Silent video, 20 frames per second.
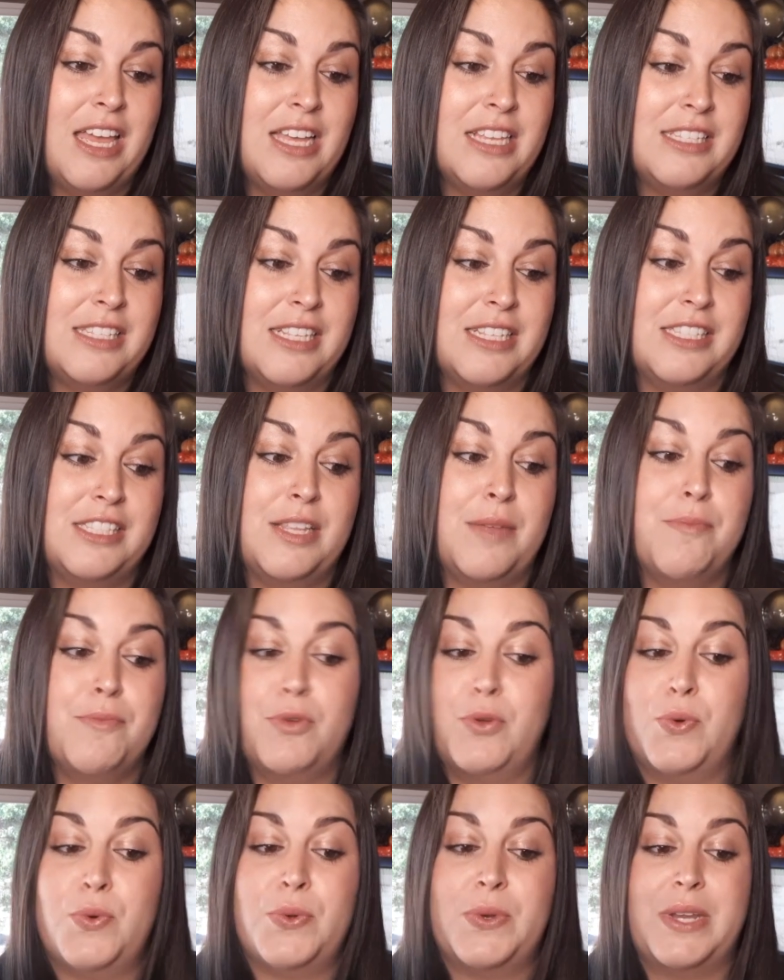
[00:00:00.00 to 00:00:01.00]
since the
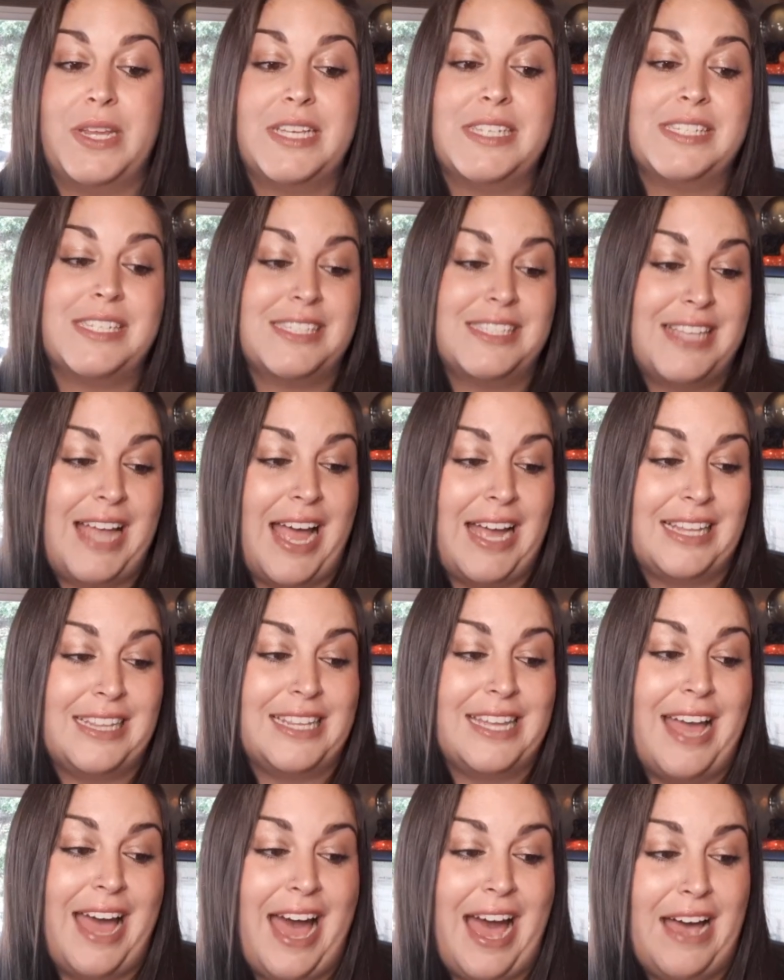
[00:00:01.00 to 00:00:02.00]
moon is
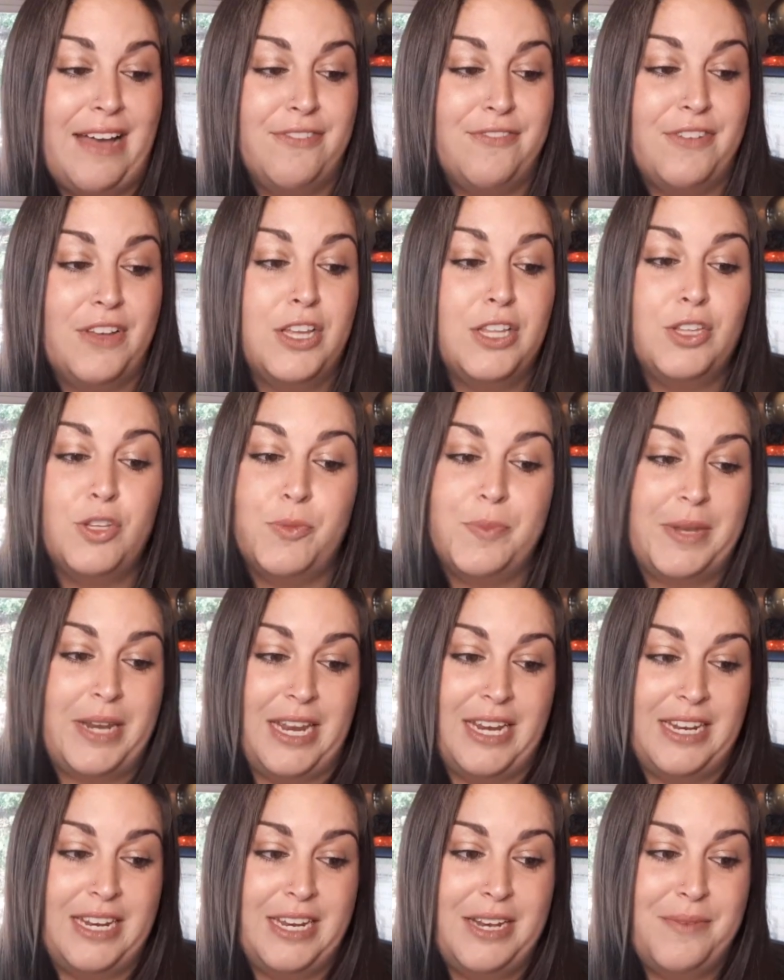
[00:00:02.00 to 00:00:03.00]
exactly half
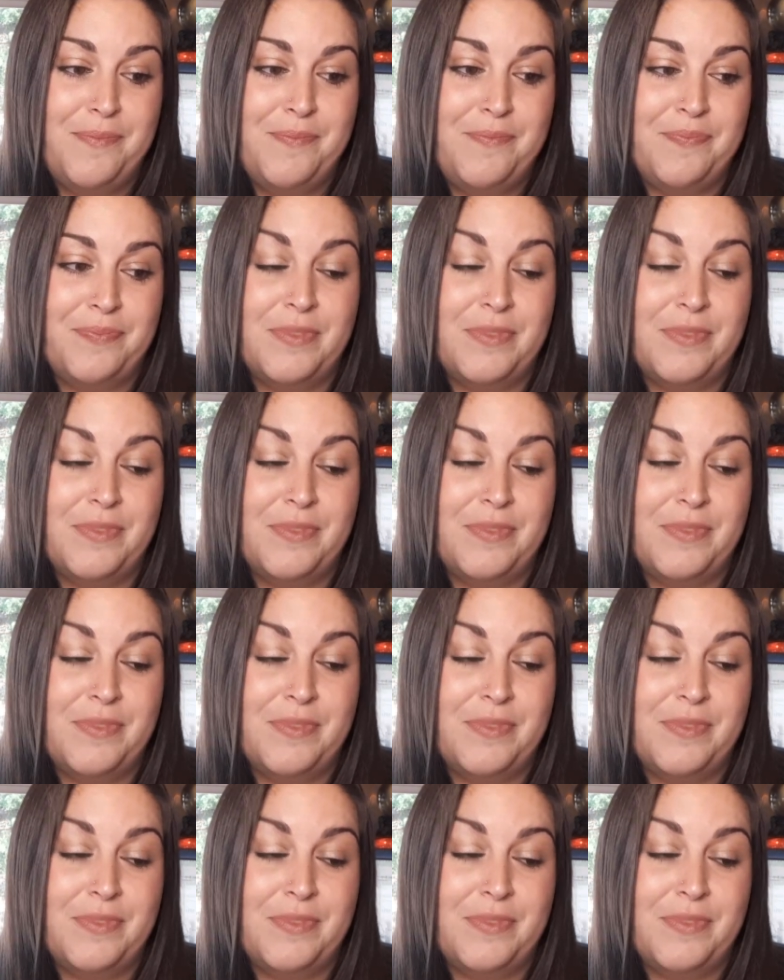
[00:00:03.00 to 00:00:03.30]
illuminated.